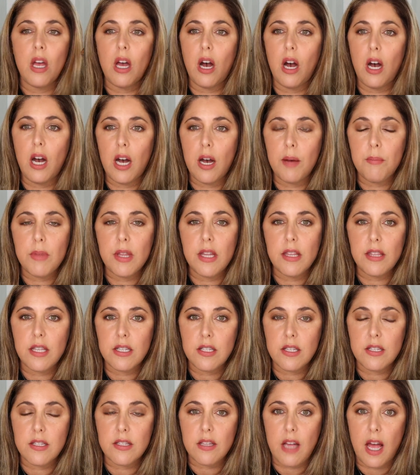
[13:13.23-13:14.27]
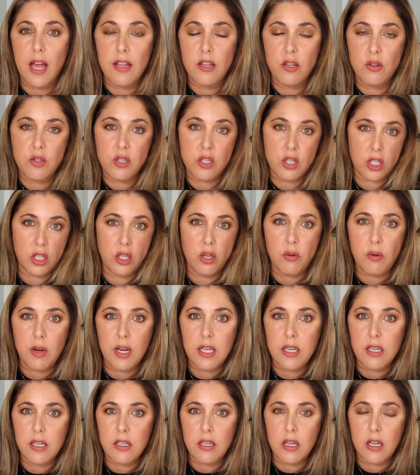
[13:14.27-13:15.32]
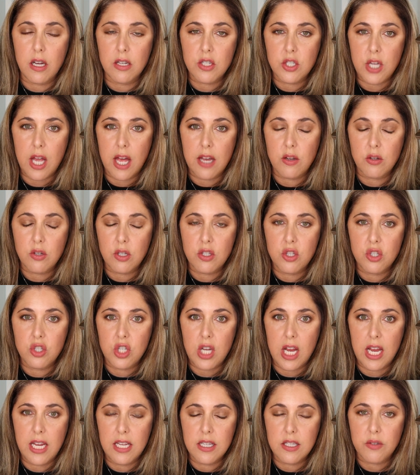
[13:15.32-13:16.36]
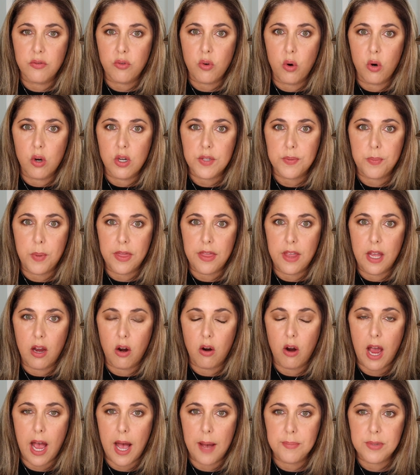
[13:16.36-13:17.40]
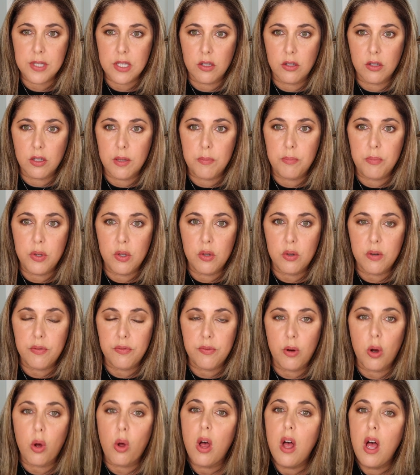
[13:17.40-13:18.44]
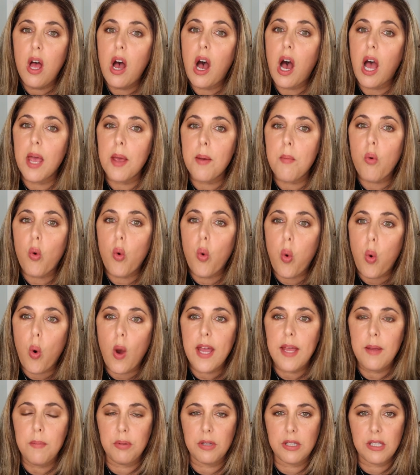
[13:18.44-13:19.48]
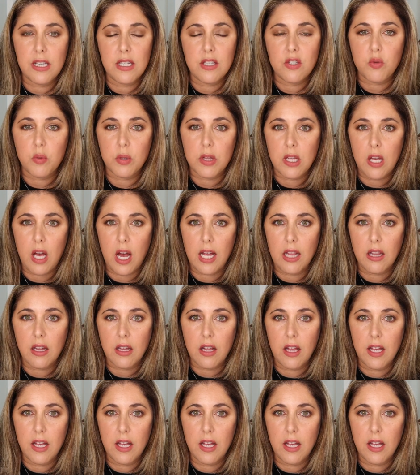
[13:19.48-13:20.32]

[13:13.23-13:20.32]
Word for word: Um, this is, I use the curated shadow shades, of course, but they are absolutely beautiful. I am quite pleased with the eye look